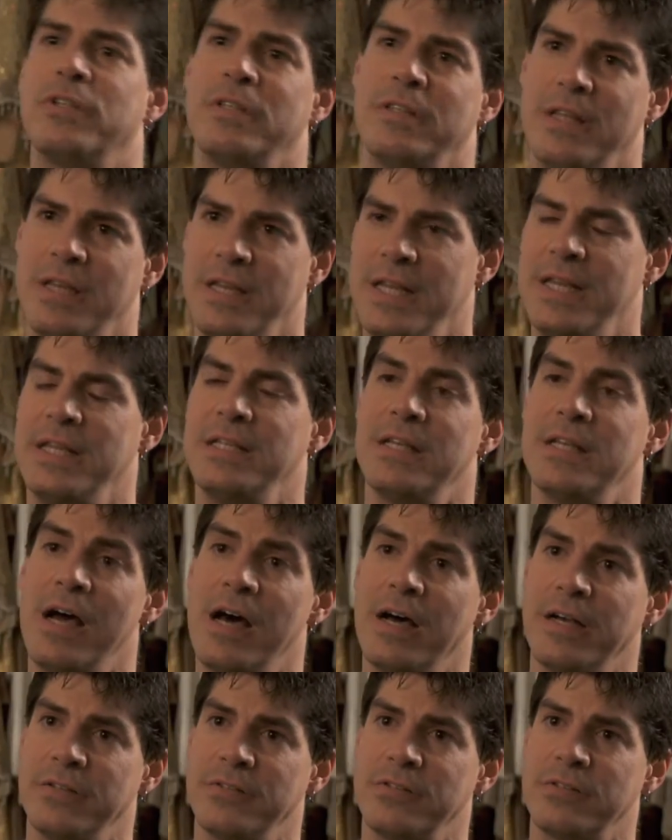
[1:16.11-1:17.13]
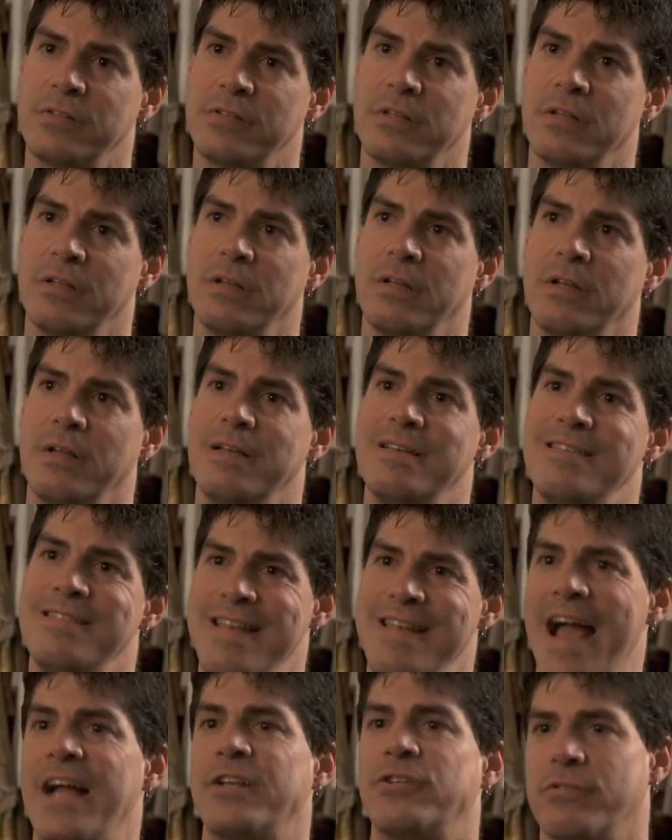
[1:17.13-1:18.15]
that he does
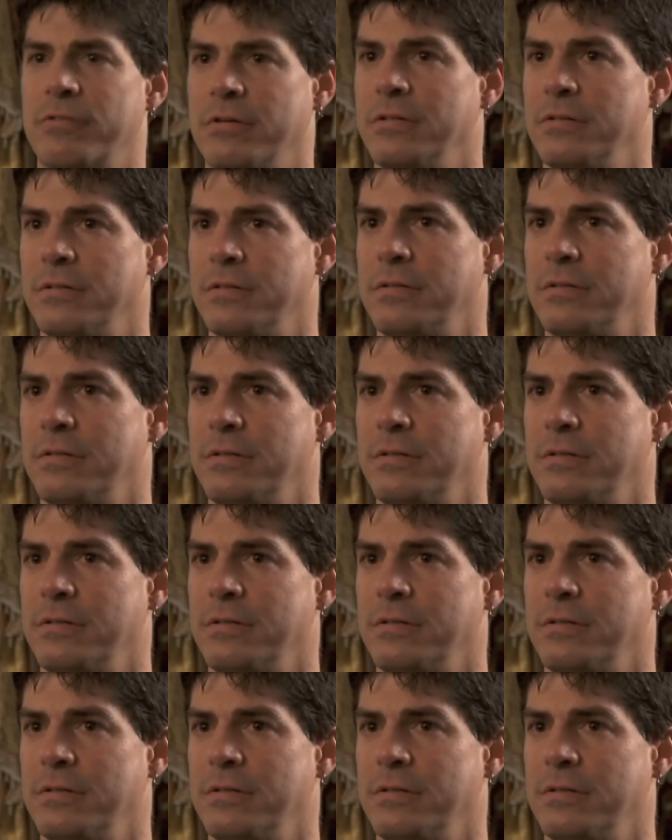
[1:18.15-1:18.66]
natural.